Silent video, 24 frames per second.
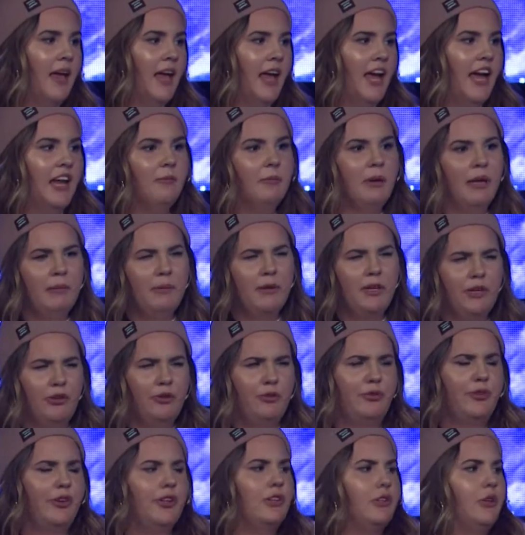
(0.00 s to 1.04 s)
And maybe you
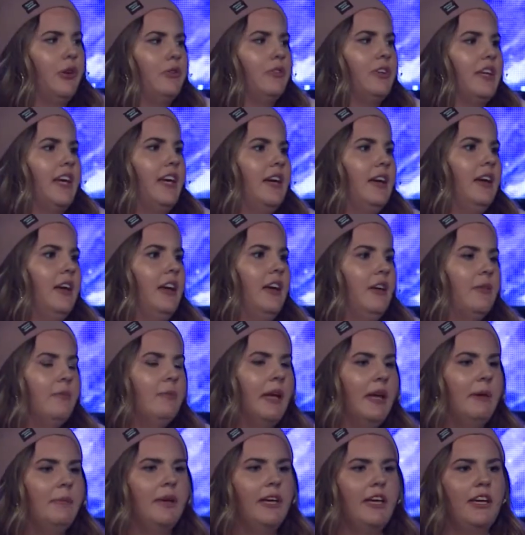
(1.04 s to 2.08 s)
feel lonely.
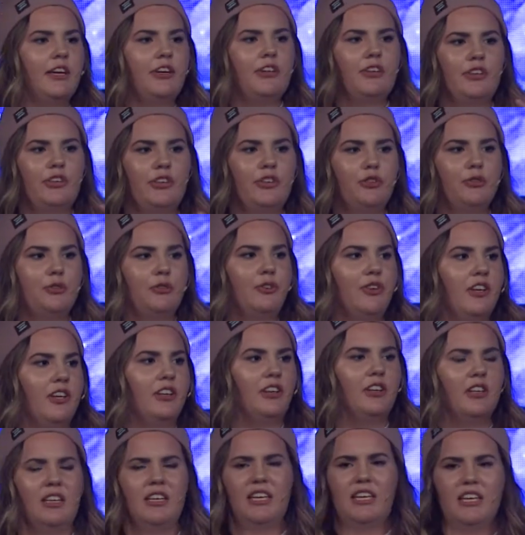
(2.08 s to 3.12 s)
Maybe you
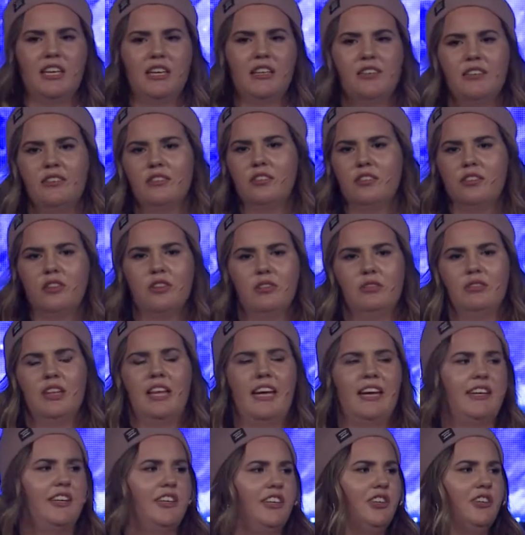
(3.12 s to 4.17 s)
feel
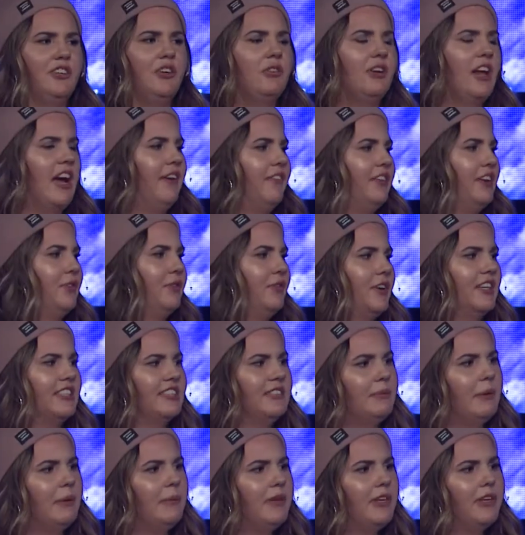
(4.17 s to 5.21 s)
like you don't have any
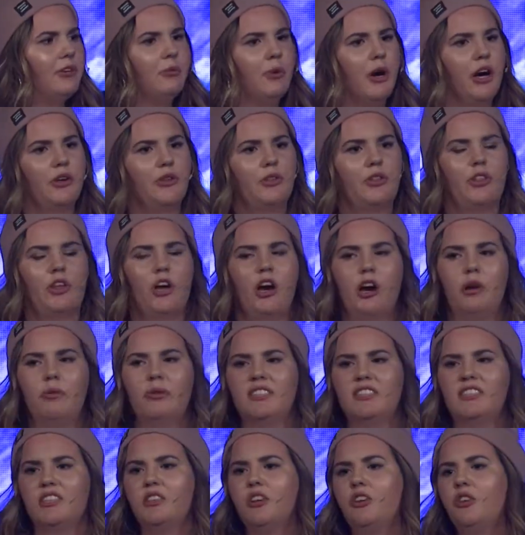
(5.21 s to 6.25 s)
friends. Maybe you walk through the
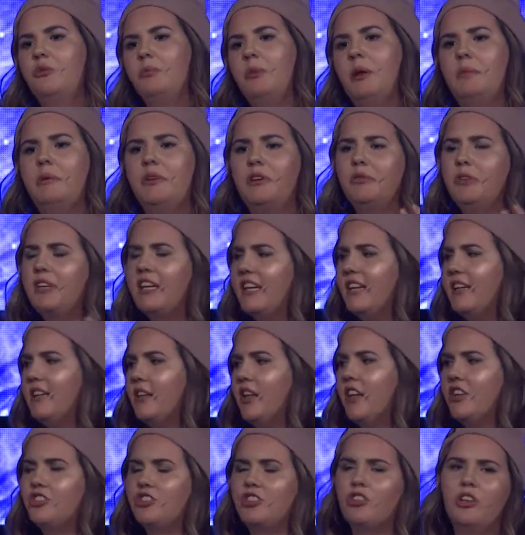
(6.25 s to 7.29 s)
hallways alone. Maybe you eat
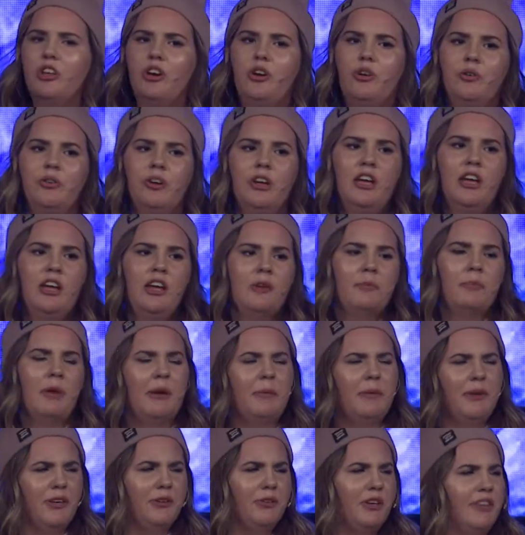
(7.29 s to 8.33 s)
lunch alone.
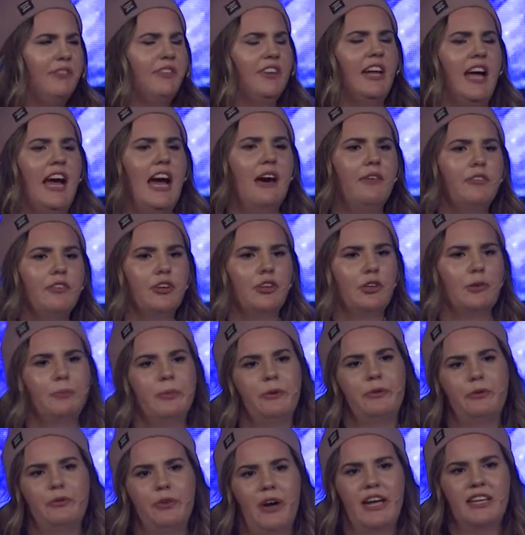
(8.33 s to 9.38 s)
Maybe you even have a group
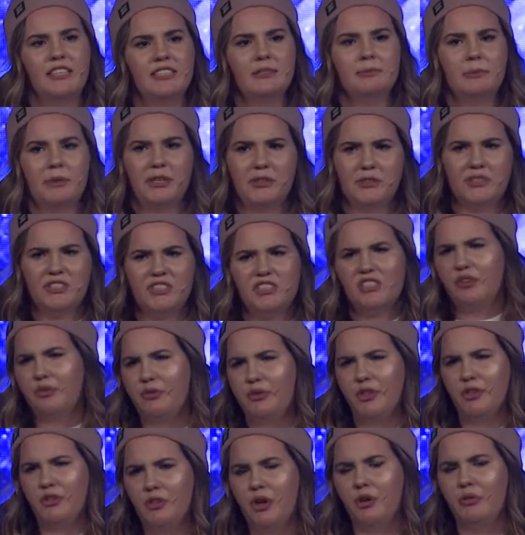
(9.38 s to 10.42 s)
of friends, but you still
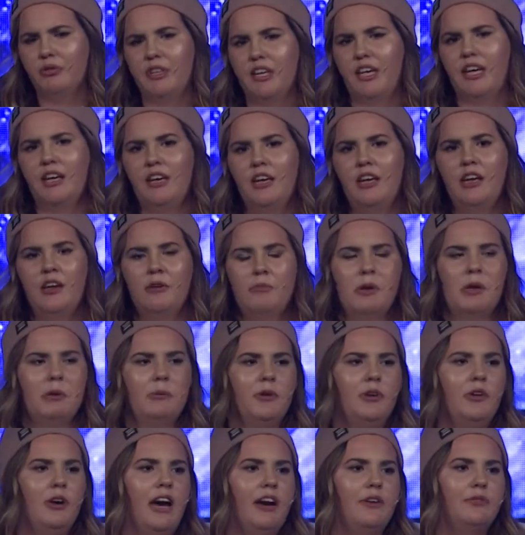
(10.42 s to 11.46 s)
feel lonely.
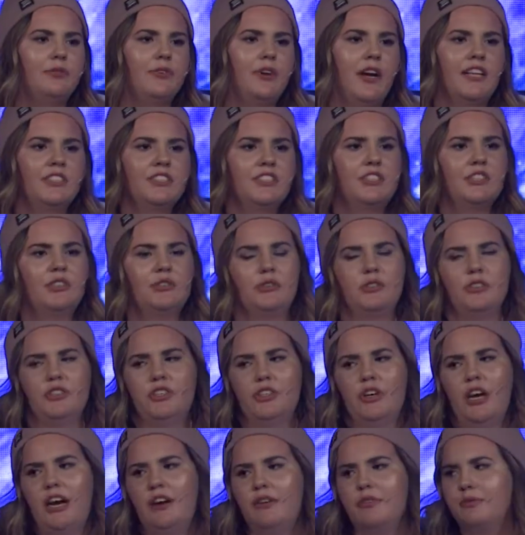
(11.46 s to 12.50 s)
Maybe you have friends who
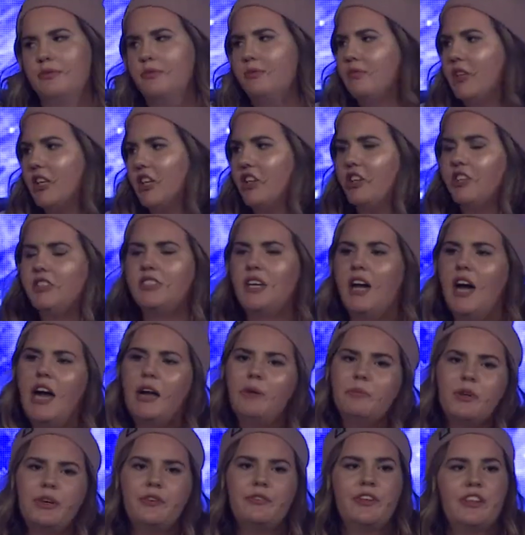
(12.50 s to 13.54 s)
you have a good
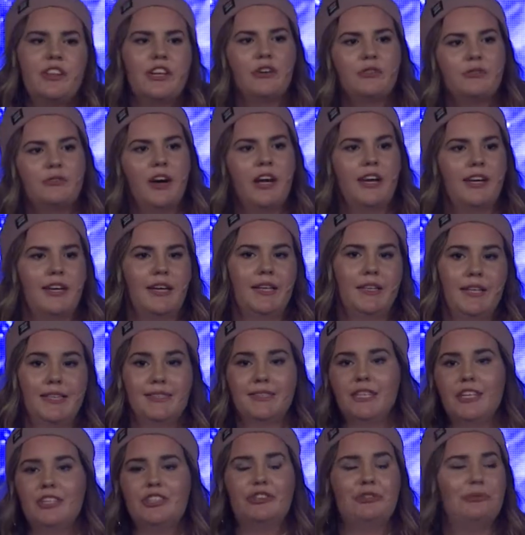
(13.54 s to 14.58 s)
time with and they're funny and they
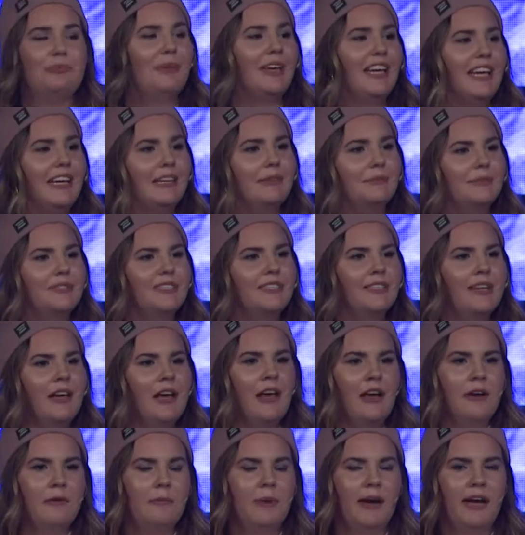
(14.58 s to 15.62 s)
send you memes,
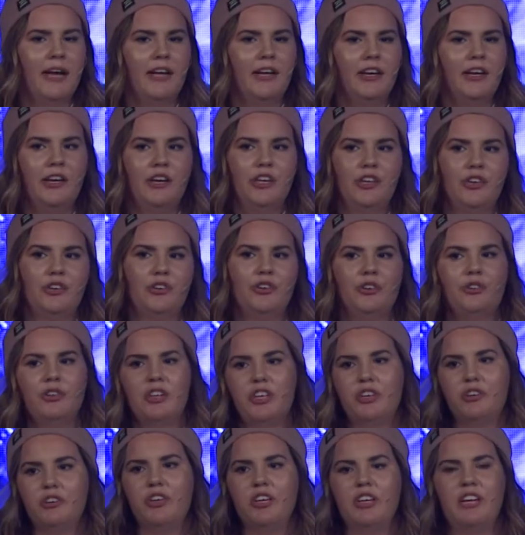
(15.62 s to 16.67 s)
but you know that
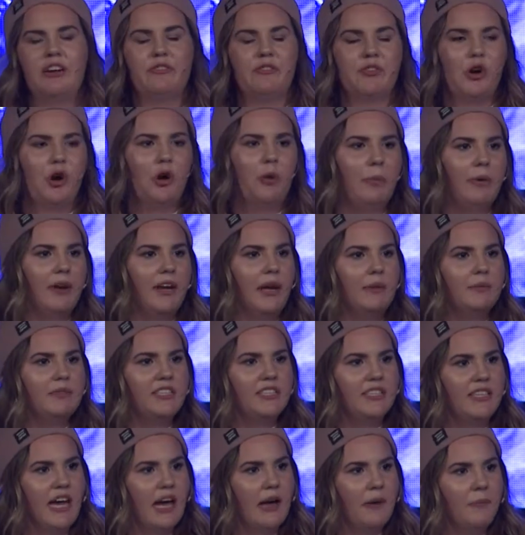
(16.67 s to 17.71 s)
you could never open up
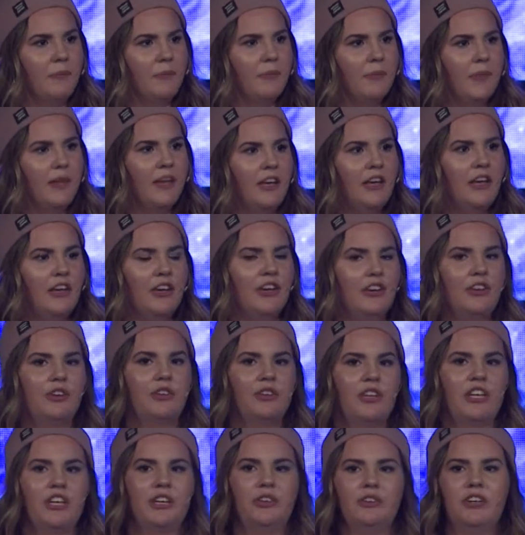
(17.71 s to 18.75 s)
to them. You know
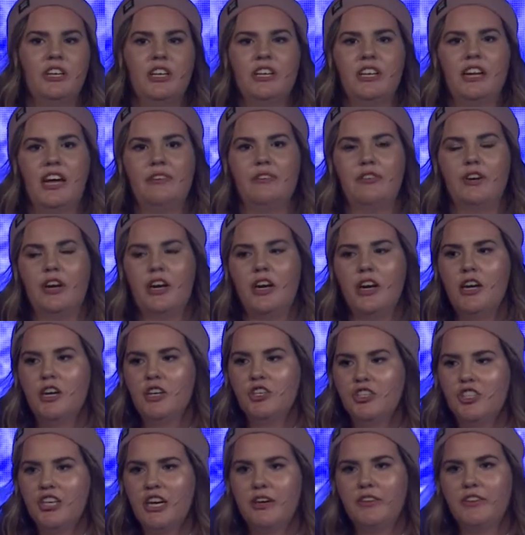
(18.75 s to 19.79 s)
that you could never
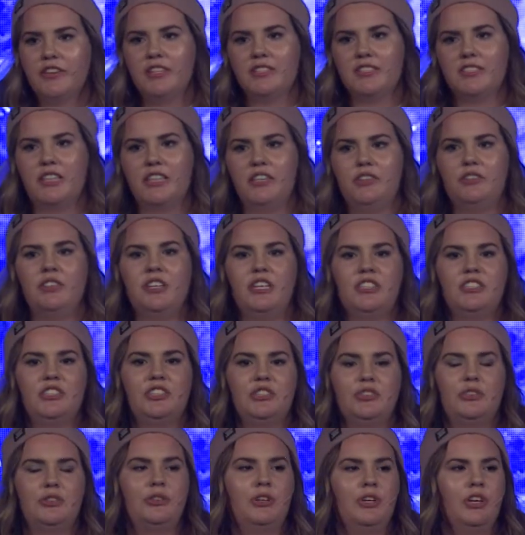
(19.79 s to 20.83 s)
share things that you need
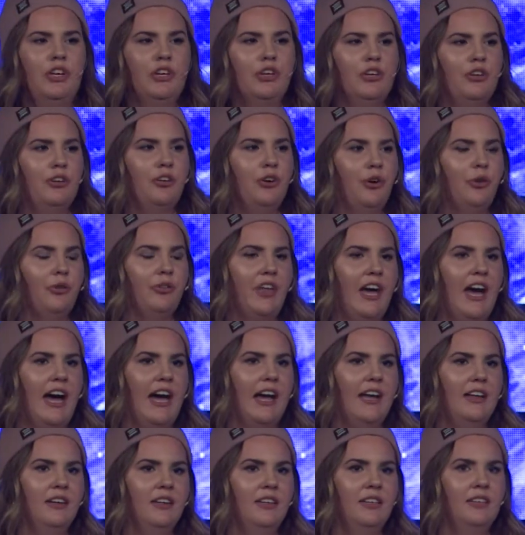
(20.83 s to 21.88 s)
to. You know
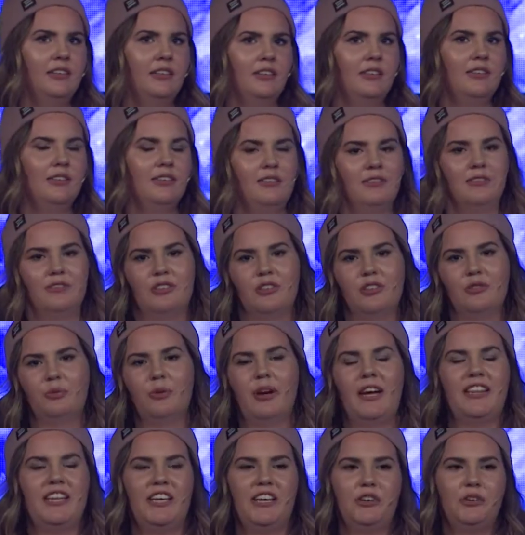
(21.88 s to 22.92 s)
that the
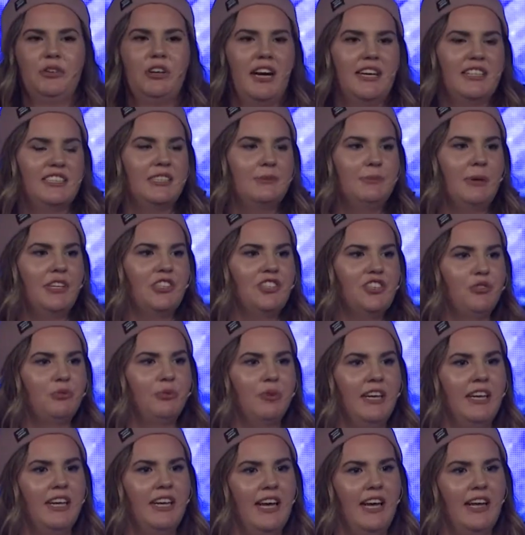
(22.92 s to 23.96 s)
way that you guys spend your
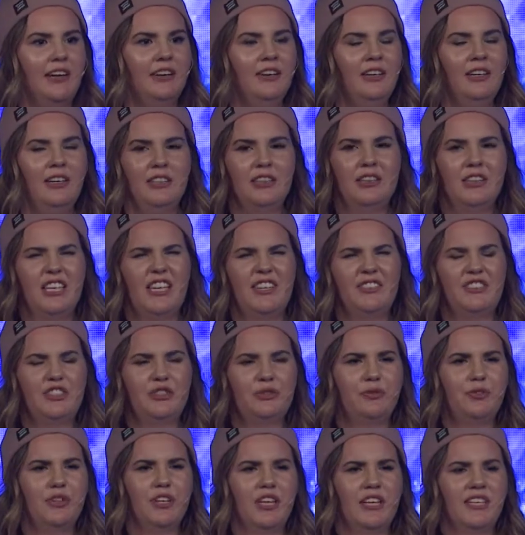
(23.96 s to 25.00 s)
weekend leaves you
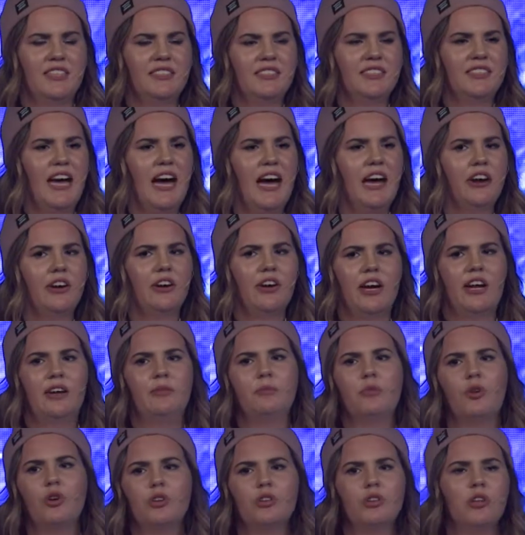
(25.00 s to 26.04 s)
feeling sadder and
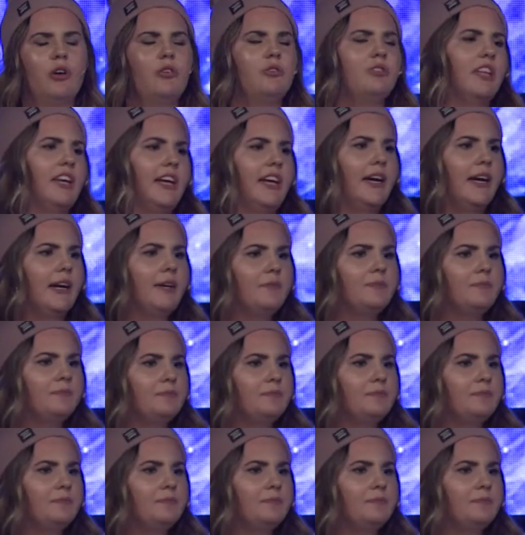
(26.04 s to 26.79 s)
more lonelier.